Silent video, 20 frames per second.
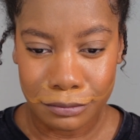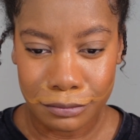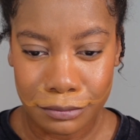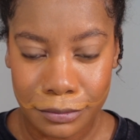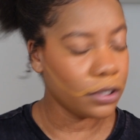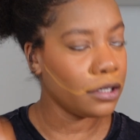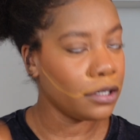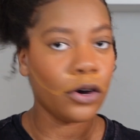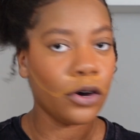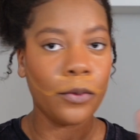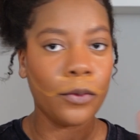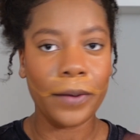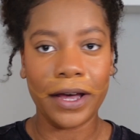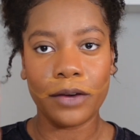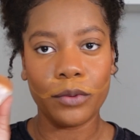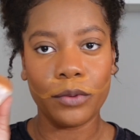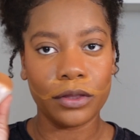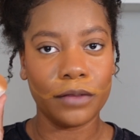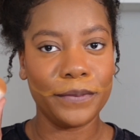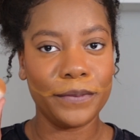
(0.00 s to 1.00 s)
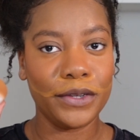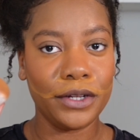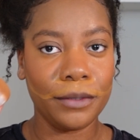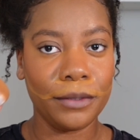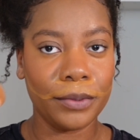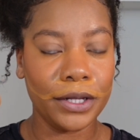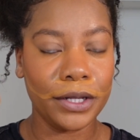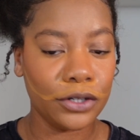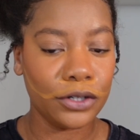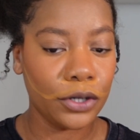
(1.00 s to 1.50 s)
I'm gonna go back with a beauty
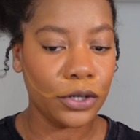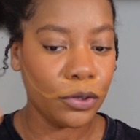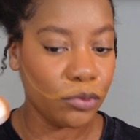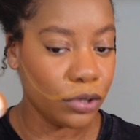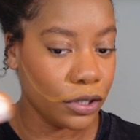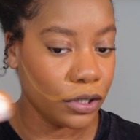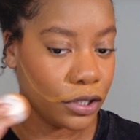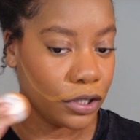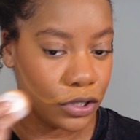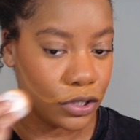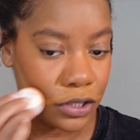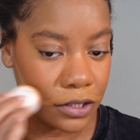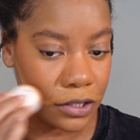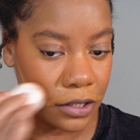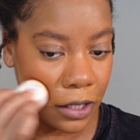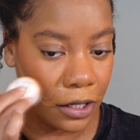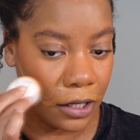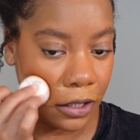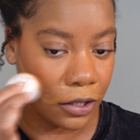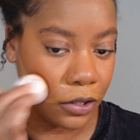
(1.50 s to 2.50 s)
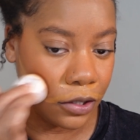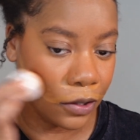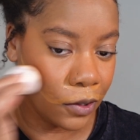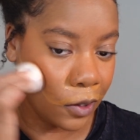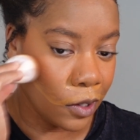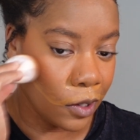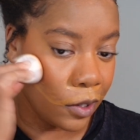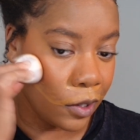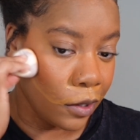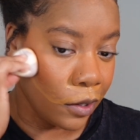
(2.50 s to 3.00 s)
blender. We're gonna just like
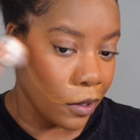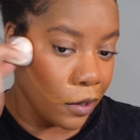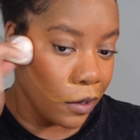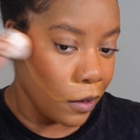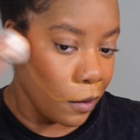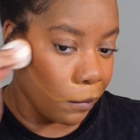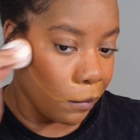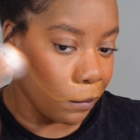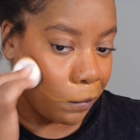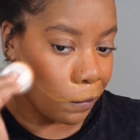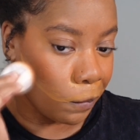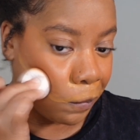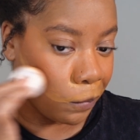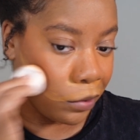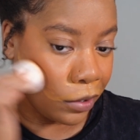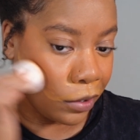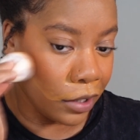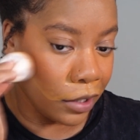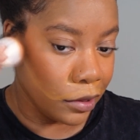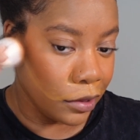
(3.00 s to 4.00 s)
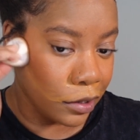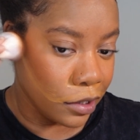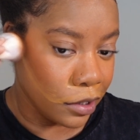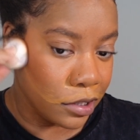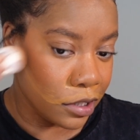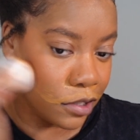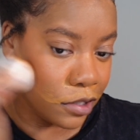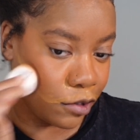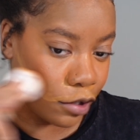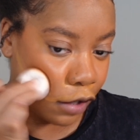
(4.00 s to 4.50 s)
blend
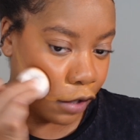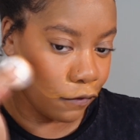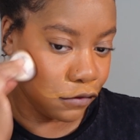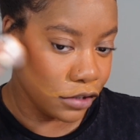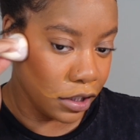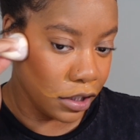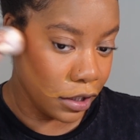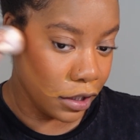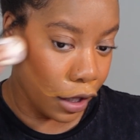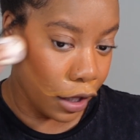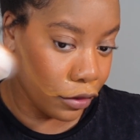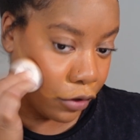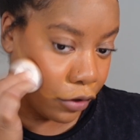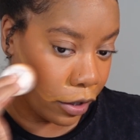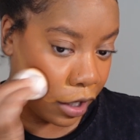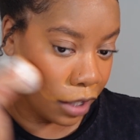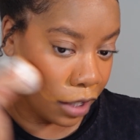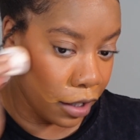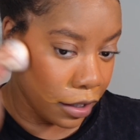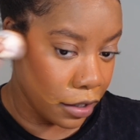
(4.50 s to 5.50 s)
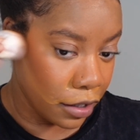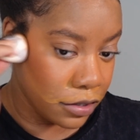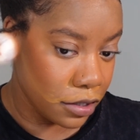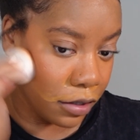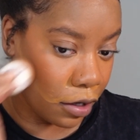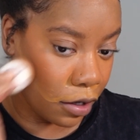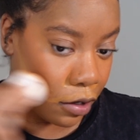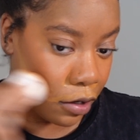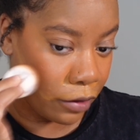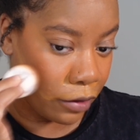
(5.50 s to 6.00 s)
this stuff together, I guess,
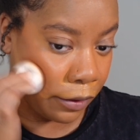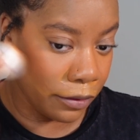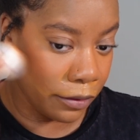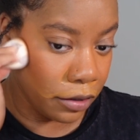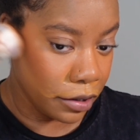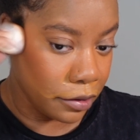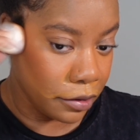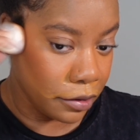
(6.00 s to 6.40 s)
y'all.